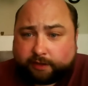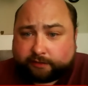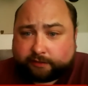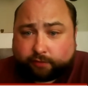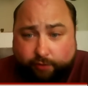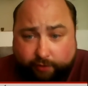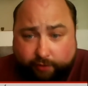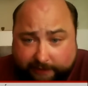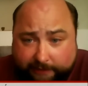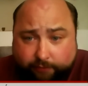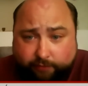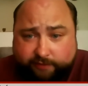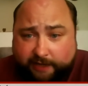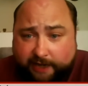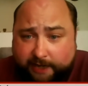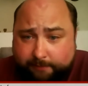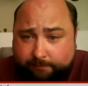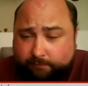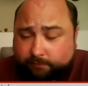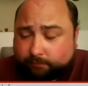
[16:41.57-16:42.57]
It's going to take the
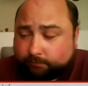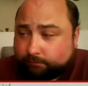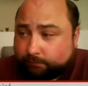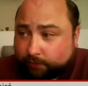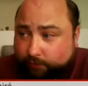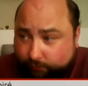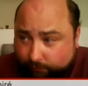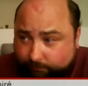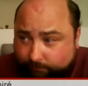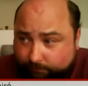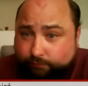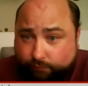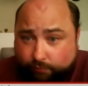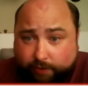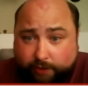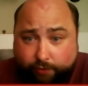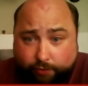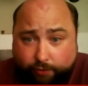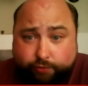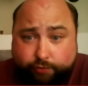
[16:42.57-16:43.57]
time, but
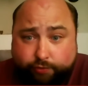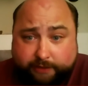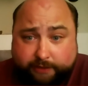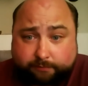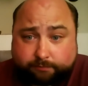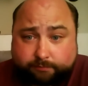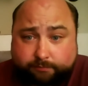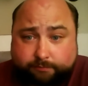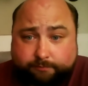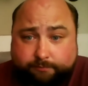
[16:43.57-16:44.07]
we're going to do it.